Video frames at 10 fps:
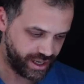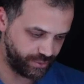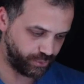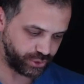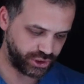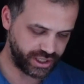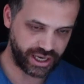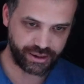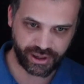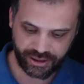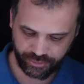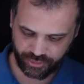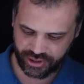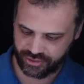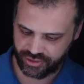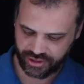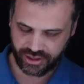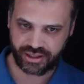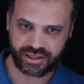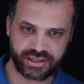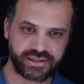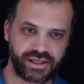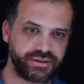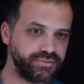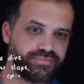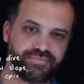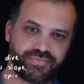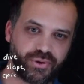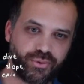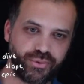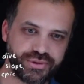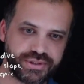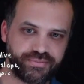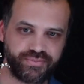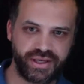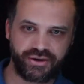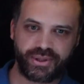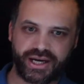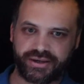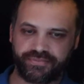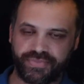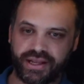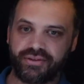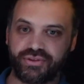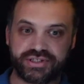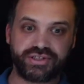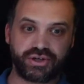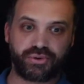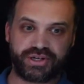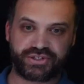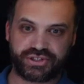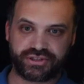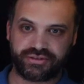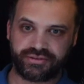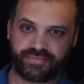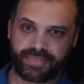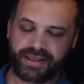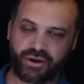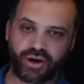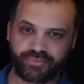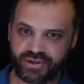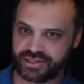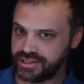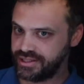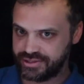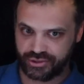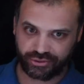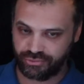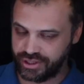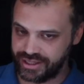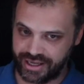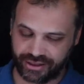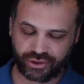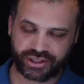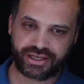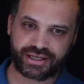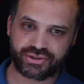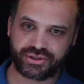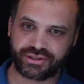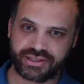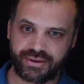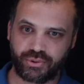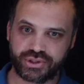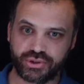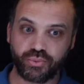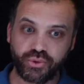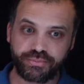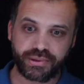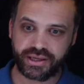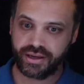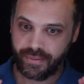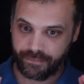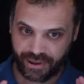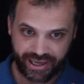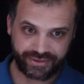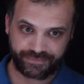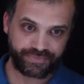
And what she came up with is like awesome. Here we are. This is the question. Now, obviously, it's not written out like an external exam question would be, but